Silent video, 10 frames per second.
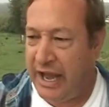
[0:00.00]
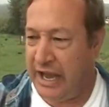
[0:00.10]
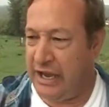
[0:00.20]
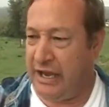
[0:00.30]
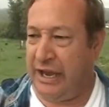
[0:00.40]

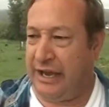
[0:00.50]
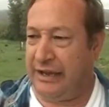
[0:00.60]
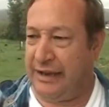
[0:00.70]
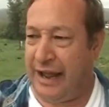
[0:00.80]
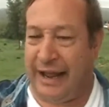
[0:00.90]

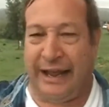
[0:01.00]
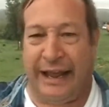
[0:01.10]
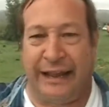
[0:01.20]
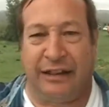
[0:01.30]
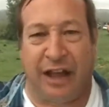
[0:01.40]
And
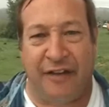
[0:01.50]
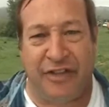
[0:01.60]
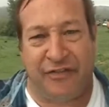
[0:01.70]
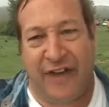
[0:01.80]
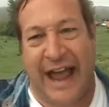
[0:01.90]
I
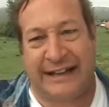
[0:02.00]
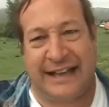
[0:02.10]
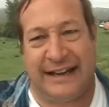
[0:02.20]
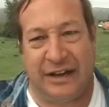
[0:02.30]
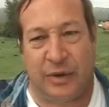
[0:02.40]
love the fact
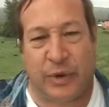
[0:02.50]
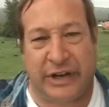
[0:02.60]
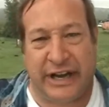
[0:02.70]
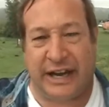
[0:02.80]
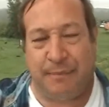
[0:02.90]
that here
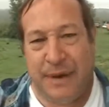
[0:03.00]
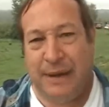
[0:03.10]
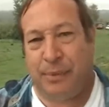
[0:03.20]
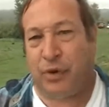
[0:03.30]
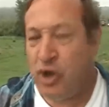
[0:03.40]
we're getting
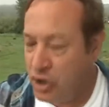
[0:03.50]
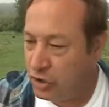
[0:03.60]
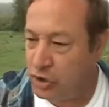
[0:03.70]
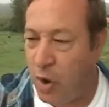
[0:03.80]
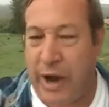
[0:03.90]
people
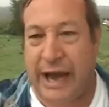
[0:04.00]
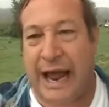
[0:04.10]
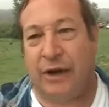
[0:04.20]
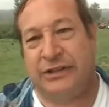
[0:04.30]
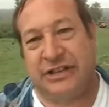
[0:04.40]
going
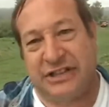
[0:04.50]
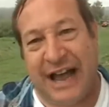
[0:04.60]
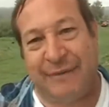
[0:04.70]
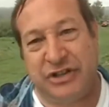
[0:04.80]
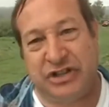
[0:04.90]
out to
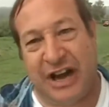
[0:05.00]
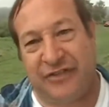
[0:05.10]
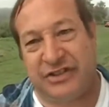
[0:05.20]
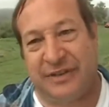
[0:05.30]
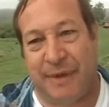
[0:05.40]
Thomas
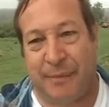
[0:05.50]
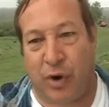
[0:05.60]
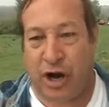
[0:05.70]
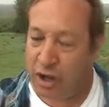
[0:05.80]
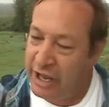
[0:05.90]
Jefferson
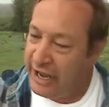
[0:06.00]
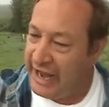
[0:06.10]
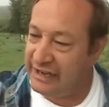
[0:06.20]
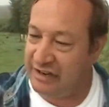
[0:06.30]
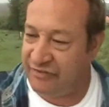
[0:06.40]
Memorial and